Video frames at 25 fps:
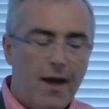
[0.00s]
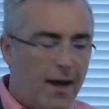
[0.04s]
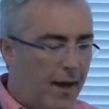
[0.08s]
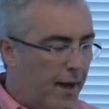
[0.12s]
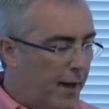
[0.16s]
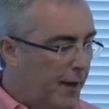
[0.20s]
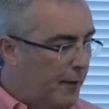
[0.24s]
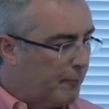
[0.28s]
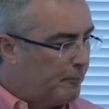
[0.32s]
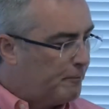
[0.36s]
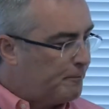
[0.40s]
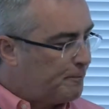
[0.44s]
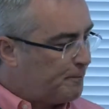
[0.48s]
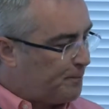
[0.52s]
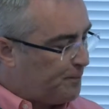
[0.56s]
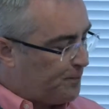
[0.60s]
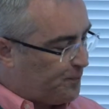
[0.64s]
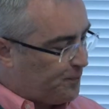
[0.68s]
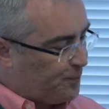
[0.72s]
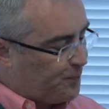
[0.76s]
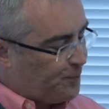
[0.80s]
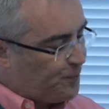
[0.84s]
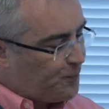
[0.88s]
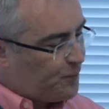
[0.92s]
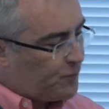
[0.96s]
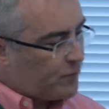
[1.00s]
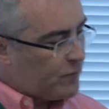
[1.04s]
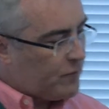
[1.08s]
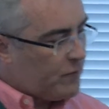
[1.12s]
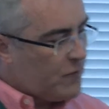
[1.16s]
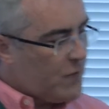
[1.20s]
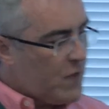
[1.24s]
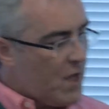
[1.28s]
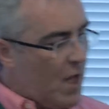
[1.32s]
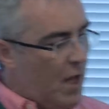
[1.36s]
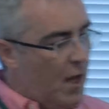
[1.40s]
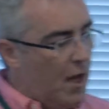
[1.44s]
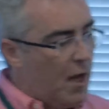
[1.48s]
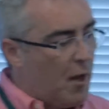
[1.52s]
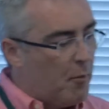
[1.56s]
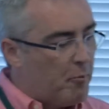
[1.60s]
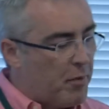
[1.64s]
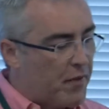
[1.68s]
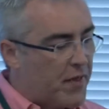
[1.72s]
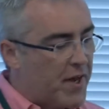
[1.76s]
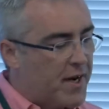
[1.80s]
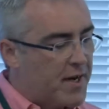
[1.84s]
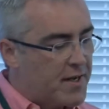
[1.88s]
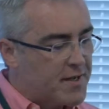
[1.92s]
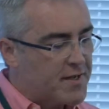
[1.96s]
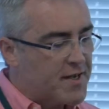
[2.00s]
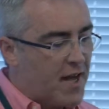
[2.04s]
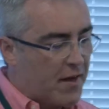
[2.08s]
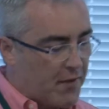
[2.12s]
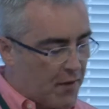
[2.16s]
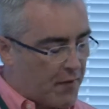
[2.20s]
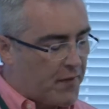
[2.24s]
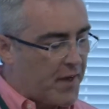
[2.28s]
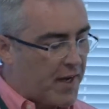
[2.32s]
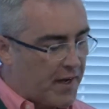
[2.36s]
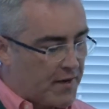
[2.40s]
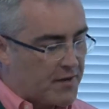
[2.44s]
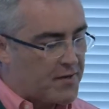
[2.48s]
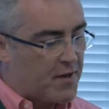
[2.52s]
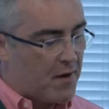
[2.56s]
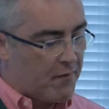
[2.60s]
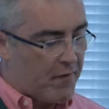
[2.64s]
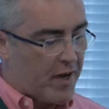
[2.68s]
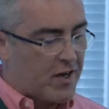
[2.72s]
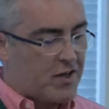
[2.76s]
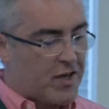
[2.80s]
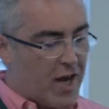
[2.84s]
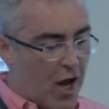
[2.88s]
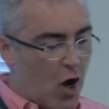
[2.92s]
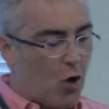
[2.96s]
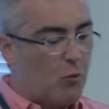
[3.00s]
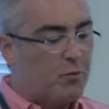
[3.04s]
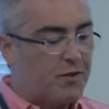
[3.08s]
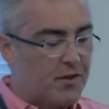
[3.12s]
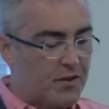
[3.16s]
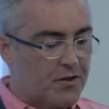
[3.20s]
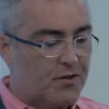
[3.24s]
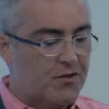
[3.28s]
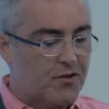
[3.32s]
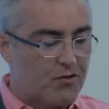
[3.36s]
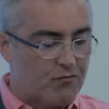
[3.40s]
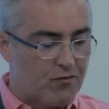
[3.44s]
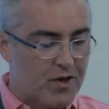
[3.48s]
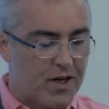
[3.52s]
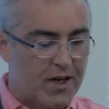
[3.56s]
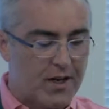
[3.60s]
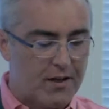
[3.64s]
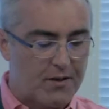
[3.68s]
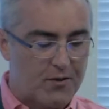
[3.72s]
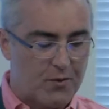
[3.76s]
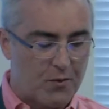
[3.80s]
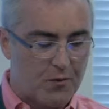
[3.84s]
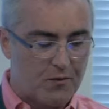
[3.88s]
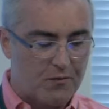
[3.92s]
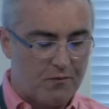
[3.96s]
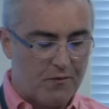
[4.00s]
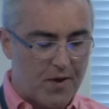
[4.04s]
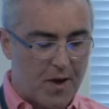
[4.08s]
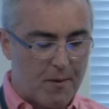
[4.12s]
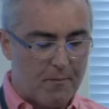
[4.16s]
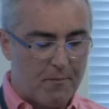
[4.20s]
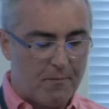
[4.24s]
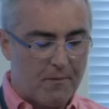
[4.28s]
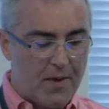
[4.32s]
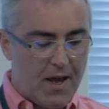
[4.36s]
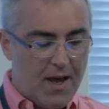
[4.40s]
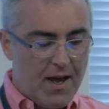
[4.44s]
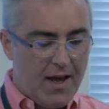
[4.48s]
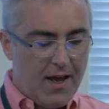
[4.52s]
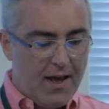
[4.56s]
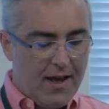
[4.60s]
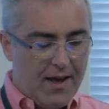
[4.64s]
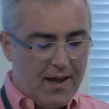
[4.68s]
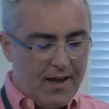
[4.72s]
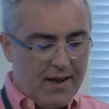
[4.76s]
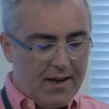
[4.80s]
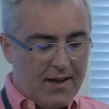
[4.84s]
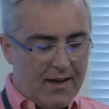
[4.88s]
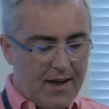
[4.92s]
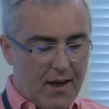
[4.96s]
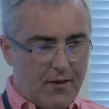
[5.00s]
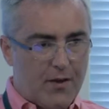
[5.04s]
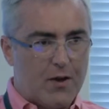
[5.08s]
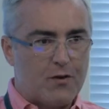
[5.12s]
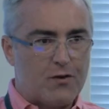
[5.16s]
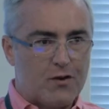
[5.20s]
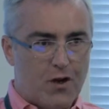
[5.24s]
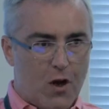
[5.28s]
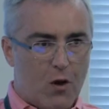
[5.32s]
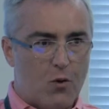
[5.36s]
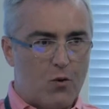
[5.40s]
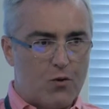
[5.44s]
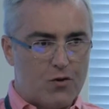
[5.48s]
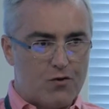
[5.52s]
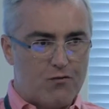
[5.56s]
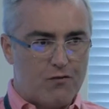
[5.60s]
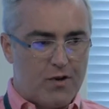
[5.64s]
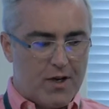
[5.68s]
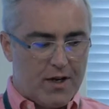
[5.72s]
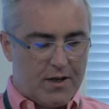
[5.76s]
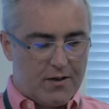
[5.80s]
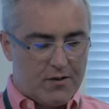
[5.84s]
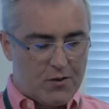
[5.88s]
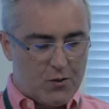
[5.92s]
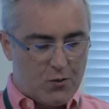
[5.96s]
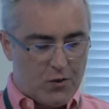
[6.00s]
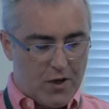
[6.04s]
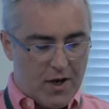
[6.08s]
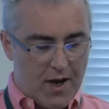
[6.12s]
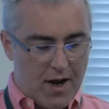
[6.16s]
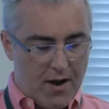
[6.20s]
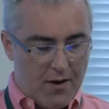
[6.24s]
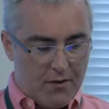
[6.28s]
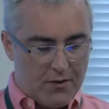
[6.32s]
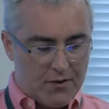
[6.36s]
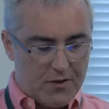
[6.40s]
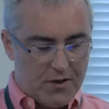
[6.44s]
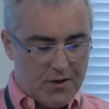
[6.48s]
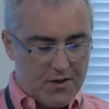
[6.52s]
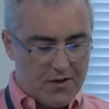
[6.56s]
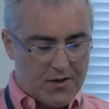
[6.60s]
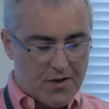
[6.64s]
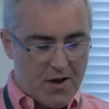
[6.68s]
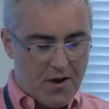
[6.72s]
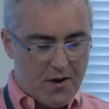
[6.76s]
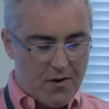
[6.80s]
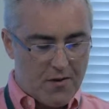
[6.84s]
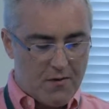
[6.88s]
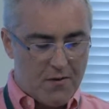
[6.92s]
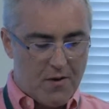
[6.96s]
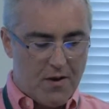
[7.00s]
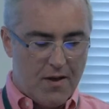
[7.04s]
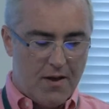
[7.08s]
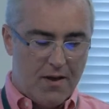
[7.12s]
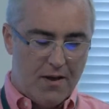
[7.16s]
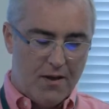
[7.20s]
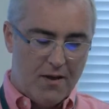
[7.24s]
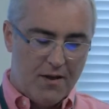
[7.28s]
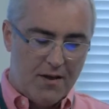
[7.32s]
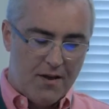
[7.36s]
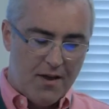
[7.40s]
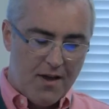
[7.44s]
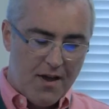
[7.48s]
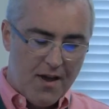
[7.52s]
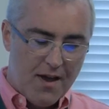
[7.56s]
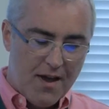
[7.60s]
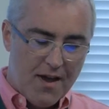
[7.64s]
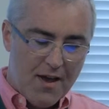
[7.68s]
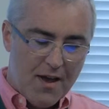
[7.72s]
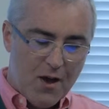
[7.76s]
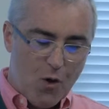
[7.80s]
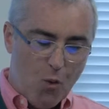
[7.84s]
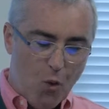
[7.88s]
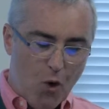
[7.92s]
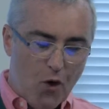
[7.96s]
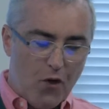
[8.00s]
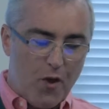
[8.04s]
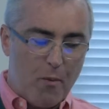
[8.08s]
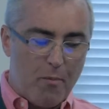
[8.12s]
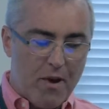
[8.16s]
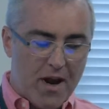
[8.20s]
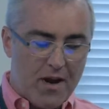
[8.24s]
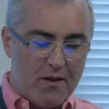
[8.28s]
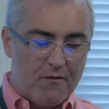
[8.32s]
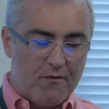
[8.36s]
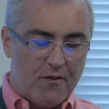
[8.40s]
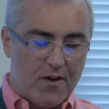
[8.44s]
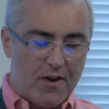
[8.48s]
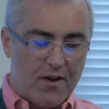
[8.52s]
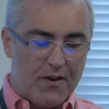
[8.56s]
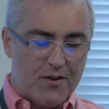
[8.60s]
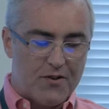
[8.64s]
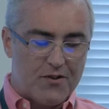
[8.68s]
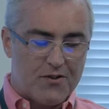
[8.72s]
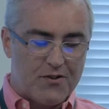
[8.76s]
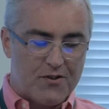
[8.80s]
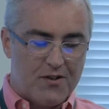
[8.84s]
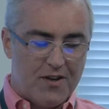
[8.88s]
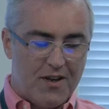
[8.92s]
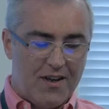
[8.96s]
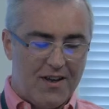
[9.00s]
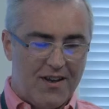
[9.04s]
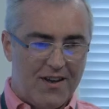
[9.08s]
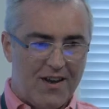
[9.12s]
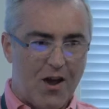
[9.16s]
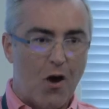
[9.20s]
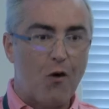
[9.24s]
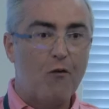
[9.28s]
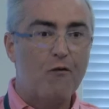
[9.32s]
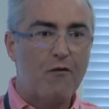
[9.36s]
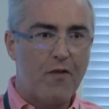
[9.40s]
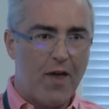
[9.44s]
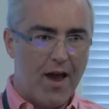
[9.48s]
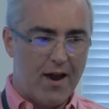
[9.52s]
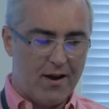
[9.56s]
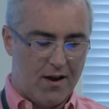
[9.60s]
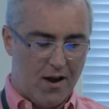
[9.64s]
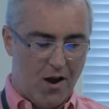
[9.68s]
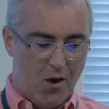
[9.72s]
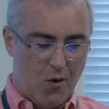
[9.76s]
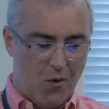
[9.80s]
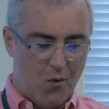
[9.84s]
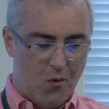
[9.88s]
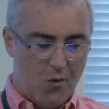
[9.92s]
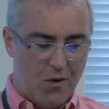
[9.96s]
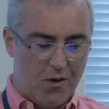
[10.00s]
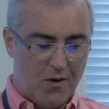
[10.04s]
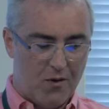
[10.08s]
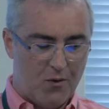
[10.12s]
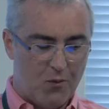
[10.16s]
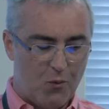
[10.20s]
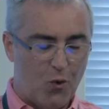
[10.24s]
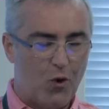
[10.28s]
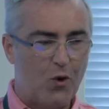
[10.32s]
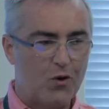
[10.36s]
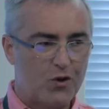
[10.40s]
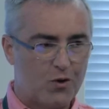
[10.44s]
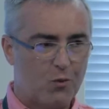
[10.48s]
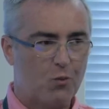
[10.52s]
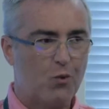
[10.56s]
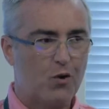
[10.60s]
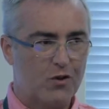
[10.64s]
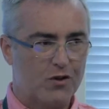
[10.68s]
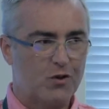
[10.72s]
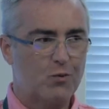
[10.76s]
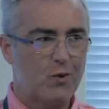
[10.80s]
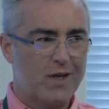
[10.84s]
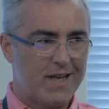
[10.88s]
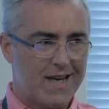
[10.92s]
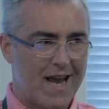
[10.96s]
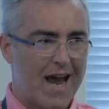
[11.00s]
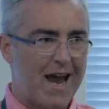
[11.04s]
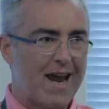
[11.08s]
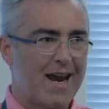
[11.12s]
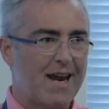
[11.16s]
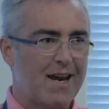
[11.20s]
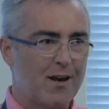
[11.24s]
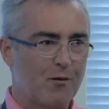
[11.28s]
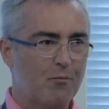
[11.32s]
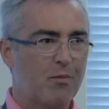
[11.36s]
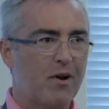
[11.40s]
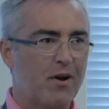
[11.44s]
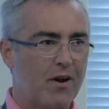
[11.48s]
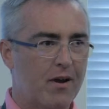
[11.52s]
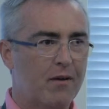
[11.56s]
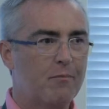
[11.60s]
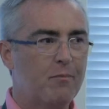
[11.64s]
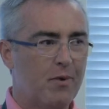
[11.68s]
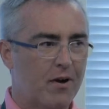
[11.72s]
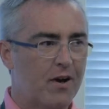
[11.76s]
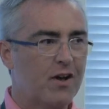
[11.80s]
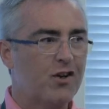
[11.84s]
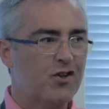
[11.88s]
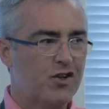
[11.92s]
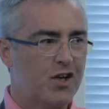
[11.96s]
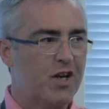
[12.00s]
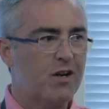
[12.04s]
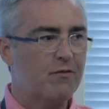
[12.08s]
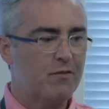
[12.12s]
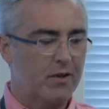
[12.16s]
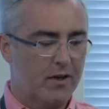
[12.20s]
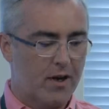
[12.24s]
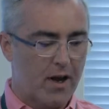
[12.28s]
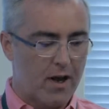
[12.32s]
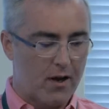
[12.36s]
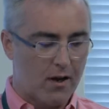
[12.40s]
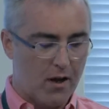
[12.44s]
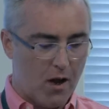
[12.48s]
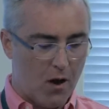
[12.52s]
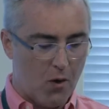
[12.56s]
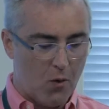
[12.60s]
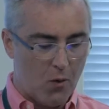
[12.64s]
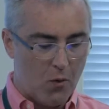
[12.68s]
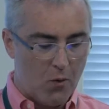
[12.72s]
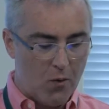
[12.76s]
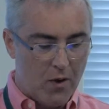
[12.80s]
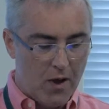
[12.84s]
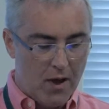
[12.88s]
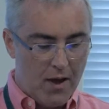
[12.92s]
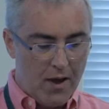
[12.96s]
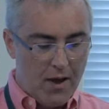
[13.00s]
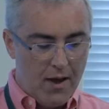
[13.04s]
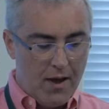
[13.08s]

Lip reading: But then it's the other things that have actually helped us to really sort of get those goals really sorted out. So what are the benefits of that goal? What do we gain by achieving that goal?